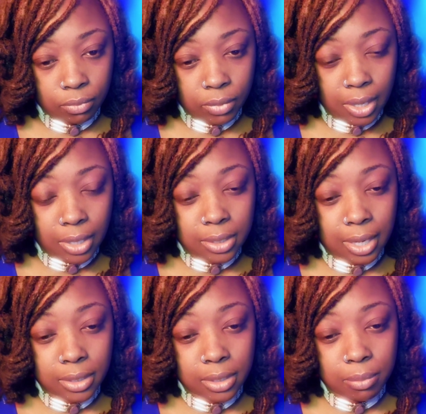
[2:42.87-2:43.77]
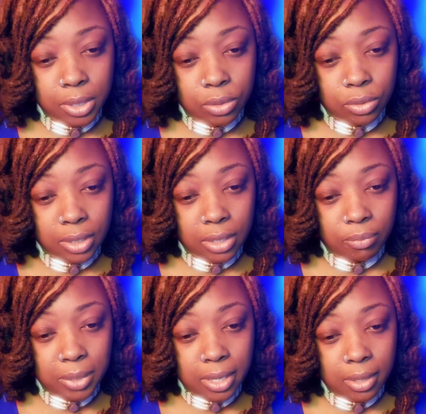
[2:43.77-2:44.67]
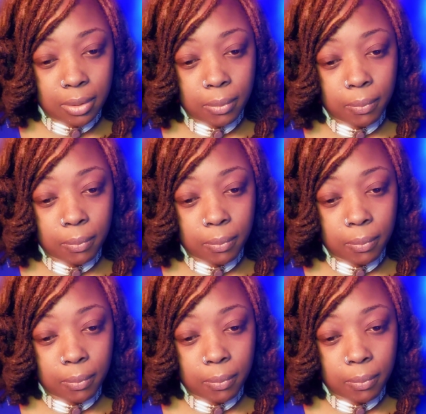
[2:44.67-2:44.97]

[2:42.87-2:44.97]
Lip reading: that attacks the mental state of being.